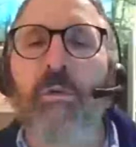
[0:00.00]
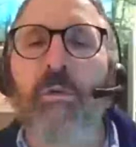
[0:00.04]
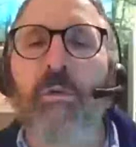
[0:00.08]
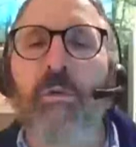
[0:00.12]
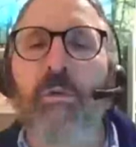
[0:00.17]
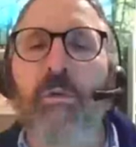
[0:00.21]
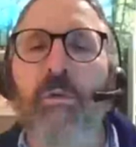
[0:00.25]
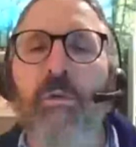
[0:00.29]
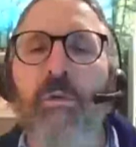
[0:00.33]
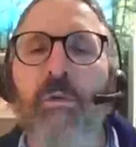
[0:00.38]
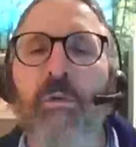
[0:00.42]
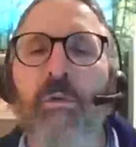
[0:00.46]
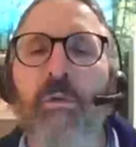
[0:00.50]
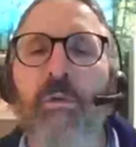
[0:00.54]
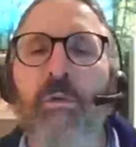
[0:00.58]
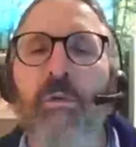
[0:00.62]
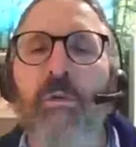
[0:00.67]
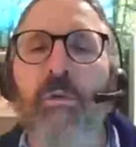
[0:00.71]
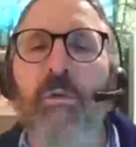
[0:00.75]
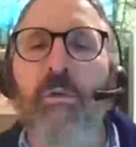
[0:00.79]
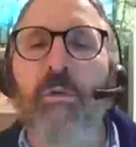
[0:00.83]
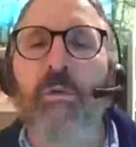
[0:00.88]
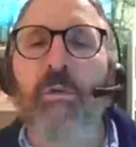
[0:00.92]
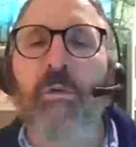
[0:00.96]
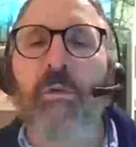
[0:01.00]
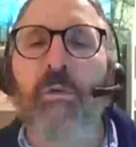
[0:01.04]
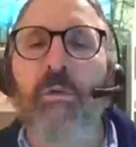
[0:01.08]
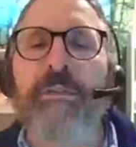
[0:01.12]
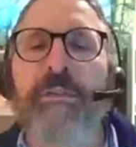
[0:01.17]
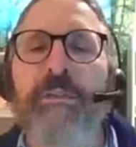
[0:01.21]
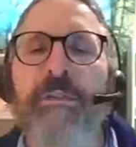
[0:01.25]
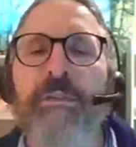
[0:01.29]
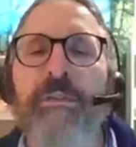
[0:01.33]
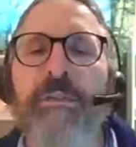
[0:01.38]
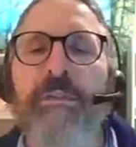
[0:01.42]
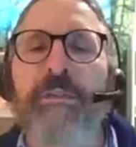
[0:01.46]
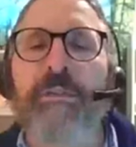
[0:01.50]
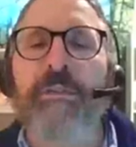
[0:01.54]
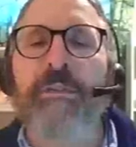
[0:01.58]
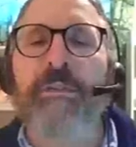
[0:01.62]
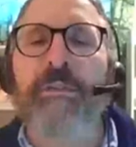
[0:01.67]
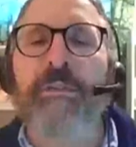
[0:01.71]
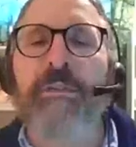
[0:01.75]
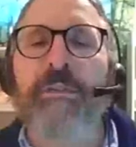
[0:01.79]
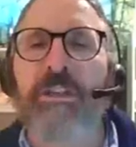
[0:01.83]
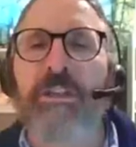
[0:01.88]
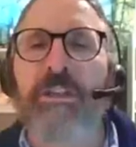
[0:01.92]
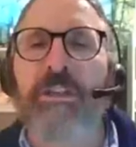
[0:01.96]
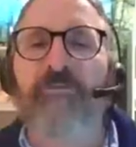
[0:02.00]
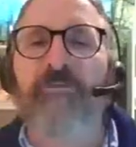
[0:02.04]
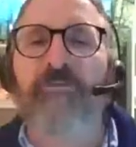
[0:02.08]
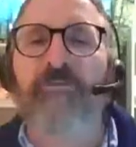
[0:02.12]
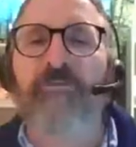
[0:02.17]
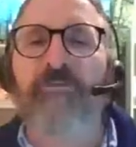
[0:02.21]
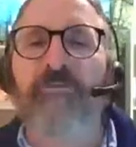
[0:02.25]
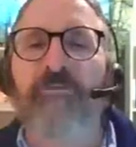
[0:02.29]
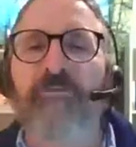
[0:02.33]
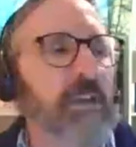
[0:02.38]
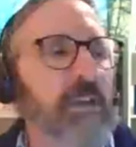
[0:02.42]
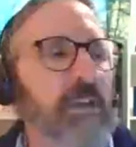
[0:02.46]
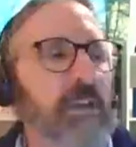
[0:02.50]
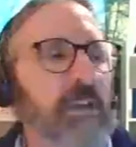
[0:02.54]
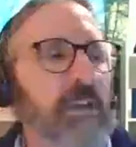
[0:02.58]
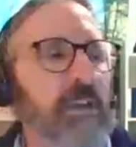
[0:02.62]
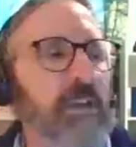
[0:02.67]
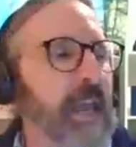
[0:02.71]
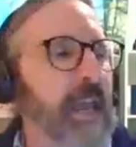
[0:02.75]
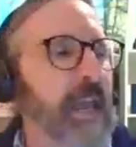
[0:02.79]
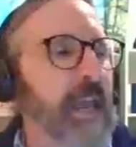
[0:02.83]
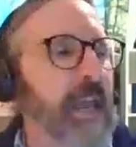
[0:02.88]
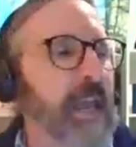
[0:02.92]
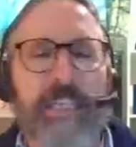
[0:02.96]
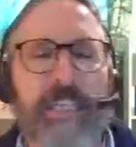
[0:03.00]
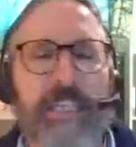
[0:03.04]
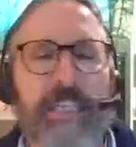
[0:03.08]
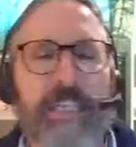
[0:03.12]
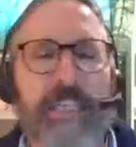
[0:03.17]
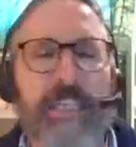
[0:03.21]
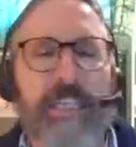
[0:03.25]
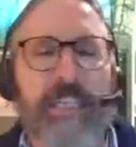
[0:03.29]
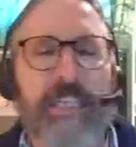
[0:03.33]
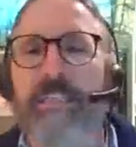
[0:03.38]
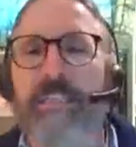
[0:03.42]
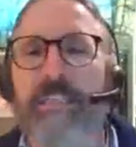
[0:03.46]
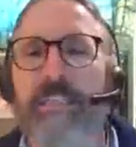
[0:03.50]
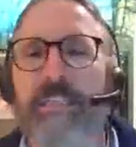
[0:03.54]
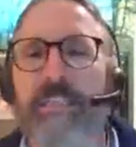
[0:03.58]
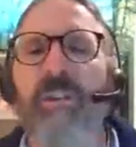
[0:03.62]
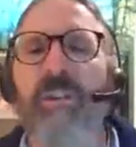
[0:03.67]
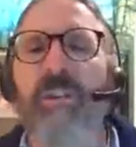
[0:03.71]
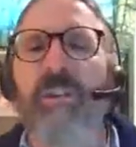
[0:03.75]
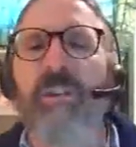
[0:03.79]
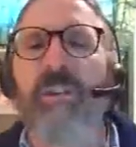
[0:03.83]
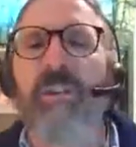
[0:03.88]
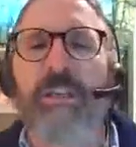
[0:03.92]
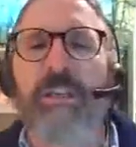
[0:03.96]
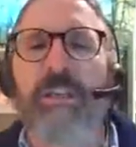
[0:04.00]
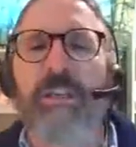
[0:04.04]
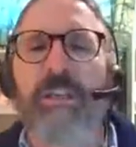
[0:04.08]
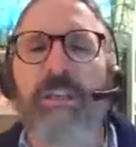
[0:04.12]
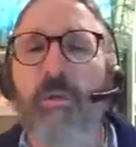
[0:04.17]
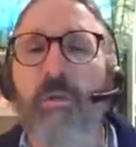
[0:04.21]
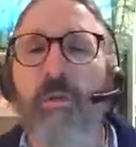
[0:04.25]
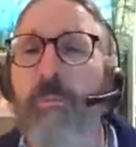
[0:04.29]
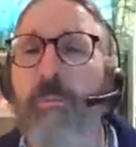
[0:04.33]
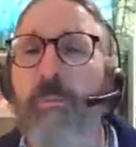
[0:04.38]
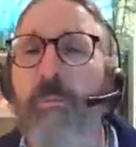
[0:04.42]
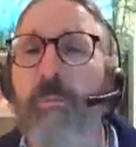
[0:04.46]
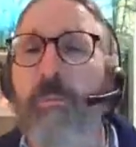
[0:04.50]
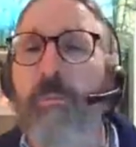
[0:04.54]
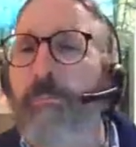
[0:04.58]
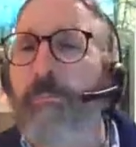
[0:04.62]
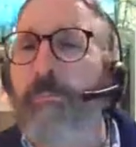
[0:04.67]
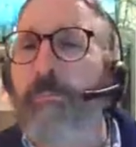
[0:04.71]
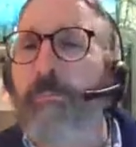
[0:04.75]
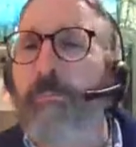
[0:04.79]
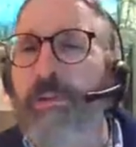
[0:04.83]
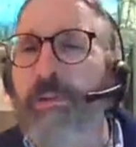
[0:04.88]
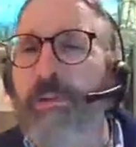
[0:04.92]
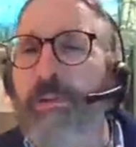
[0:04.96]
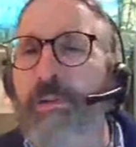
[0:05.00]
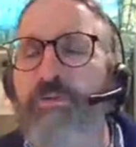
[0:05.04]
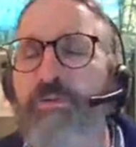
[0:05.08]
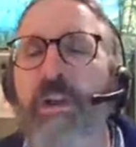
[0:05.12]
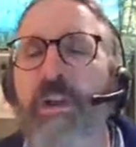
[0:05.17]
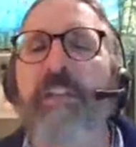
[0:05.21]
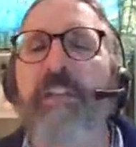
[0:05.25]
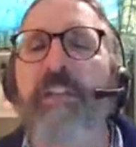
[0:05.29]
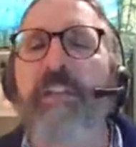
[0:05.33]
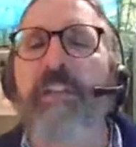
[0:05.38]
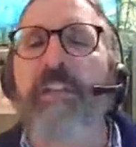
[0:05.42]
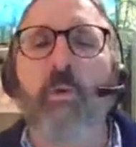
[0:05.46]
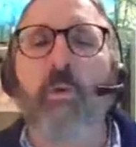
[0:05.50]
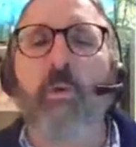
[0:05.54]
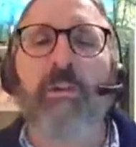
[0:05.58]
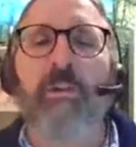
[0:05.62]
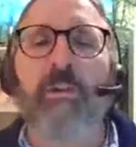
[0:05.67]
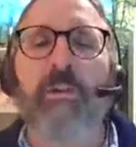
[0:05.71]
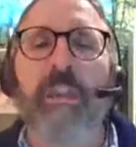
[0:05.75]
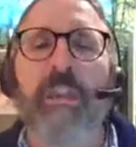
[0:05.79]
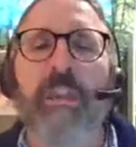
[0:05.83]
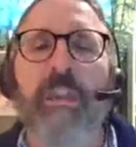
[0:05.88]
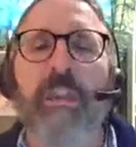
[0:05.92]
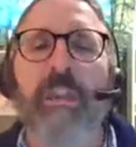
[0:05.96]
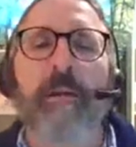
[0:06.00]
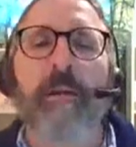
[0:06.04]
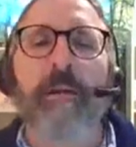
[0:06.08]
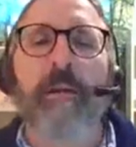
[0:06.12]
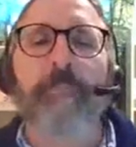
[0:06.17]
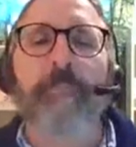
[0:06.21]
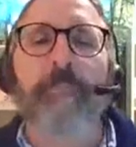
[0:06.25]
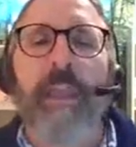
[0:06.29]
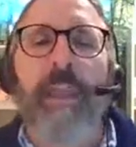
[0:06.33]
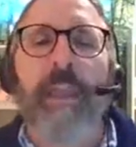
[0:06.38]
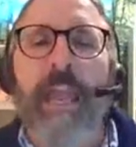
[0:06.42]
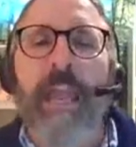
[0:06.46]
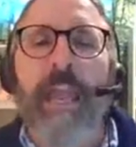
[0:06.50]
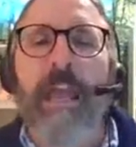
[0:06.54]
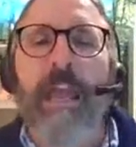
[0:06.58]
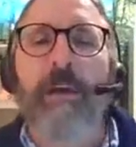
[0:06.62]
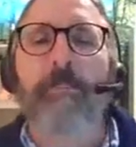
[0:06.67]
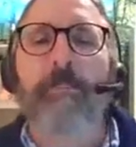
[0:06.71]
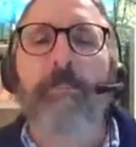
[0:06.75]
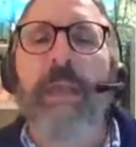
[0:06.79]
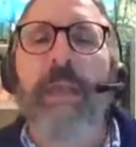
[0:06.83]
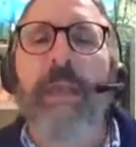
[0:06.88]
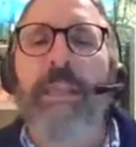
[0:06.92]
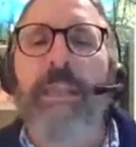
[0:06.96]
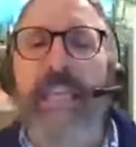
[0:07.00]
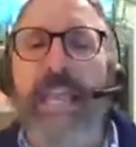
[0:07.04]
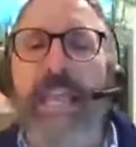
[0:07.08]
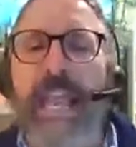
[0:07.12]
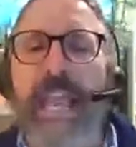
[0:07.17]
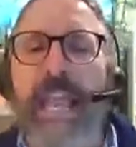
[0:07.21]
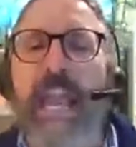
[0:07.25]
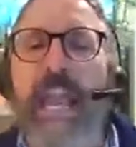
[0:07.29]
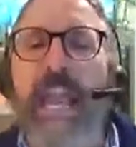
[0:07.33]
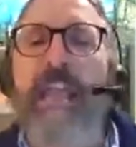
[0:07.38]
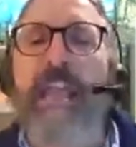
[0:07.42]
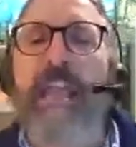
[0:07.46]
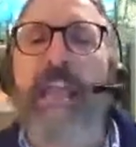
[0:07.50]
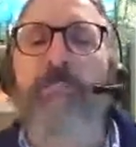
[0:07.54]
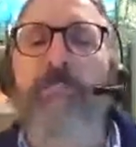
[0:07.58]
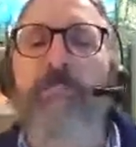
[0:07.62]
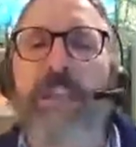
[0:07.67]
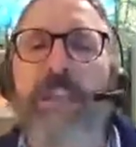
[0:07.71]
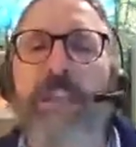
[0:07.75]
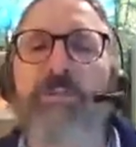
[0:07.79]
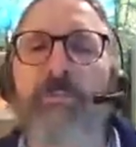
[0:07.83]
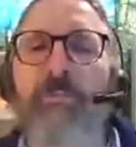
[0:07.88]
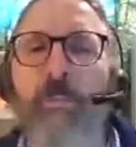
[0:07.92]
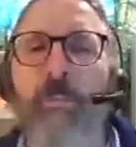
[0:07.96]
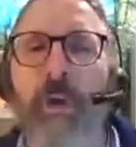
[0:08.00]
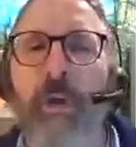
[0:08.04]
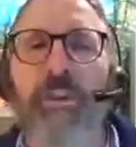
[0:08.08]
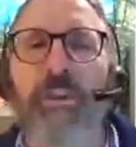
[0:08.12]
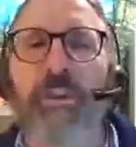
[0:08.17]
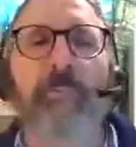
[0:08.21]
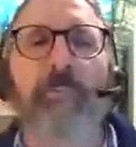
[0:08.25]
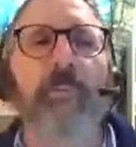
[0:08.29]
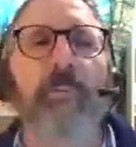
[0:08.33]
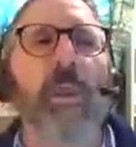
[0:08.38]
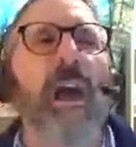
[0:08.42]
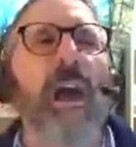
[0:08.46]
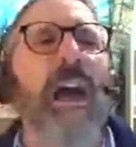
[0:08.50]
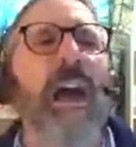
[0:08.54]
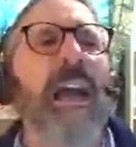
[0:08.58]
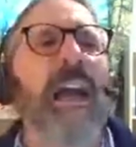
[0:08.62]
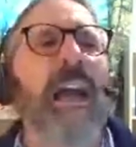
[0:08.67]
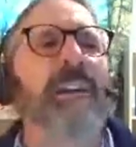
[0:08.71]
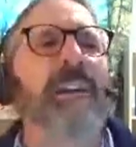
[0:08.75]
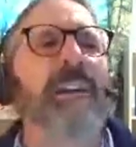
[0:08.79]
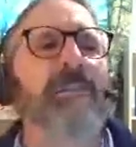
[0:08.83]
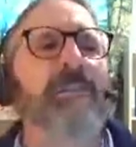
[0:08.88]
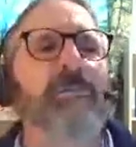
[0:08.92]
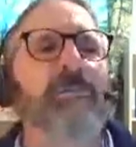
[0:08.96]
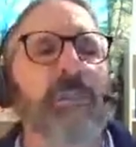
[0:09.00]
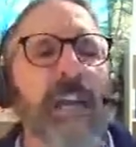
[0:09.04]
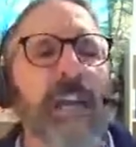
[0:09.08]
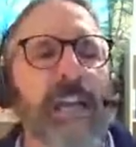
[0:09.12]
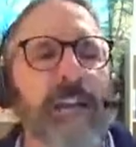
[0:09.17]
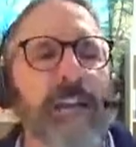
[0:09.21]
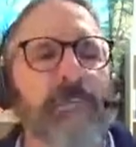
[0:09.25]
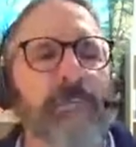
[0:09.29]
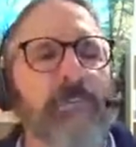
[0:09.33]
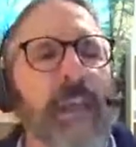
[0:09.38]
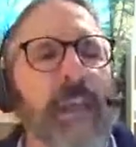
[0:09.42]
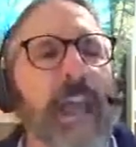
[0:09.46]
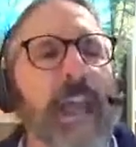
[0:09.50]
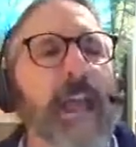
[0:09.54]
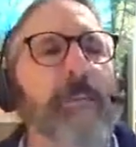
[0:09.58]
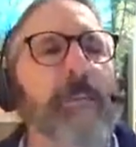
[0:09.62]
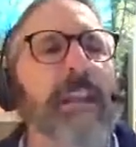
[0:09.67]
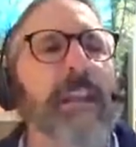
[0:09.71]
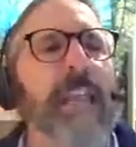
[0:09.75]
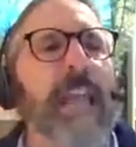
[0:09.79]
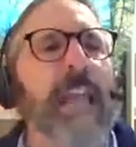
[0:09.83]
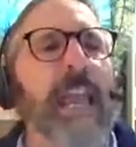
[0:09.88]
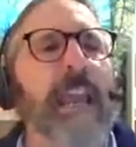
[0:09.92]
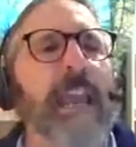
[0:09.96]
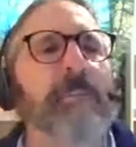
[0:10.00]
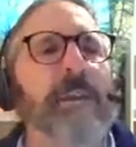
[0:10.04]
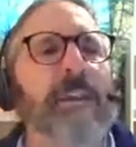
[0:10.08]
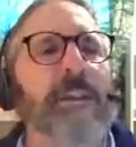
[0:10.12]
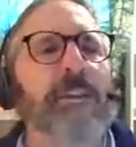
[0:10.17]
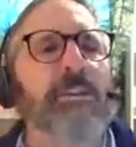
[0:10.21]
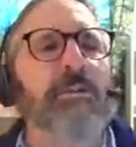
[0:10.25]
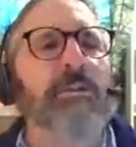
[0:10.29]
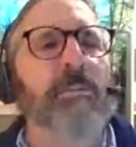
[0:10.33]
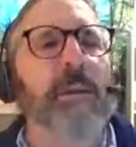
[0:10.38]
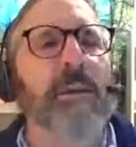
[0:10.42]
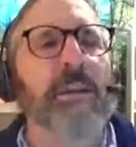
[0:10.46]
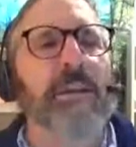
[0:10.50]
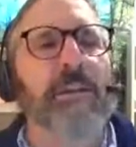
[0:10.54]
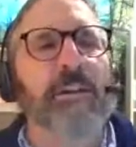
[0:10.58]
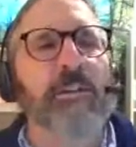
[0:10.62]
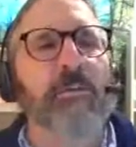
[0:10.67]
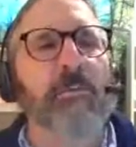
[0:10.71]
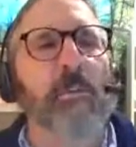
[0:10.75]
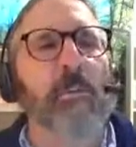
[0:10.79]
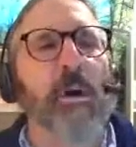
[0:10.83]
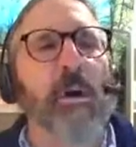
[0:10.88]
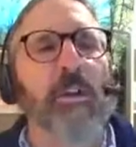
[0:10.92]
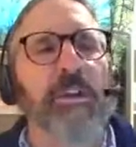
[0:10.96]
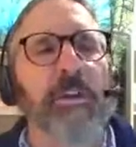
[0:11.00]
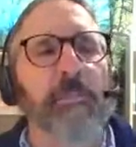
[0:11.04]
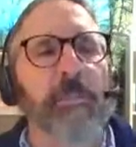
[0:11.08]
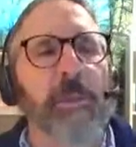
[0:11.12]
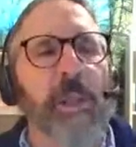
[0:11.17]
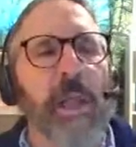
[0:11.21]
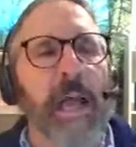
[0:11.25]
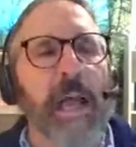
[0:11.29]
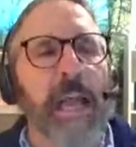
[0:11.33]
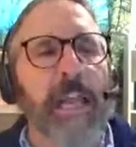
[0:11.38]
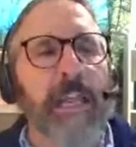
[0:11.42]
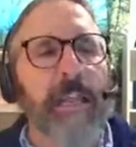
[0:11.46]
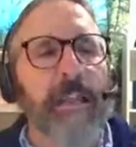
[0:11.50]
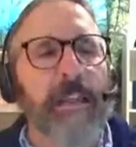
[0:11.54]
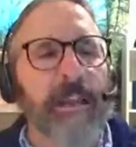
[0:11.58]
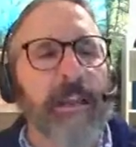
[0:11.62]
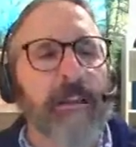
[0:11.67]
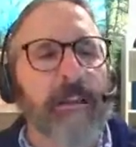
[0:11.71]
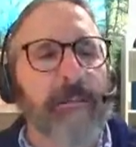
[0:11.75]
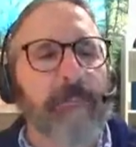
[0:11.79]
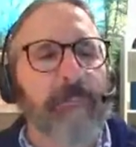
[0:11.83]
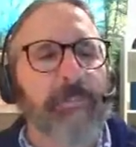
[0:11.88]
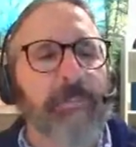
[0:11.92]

mass times acceleration. Force equals mass times acceleration. So straightforward. The M and the A means you multiply, right? M and A means you multiply.